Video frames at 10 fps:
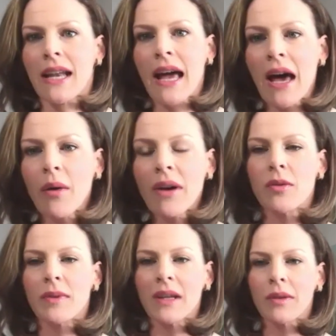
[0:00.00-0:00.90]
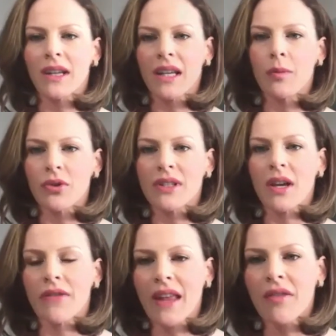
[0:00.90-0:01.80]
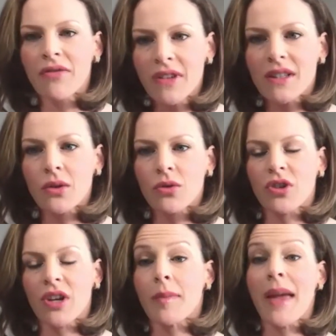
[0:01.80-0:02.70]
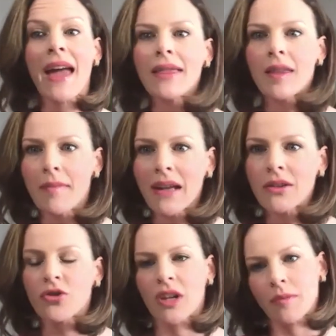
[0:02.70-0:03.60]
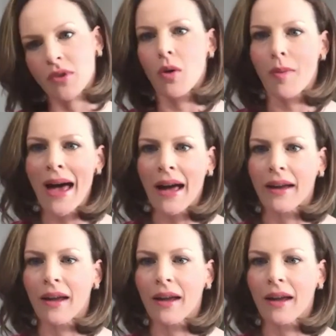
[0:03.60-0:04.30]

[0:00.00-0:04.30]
and how have you been able to keep yourself in that physical shape and the mental shape to go back?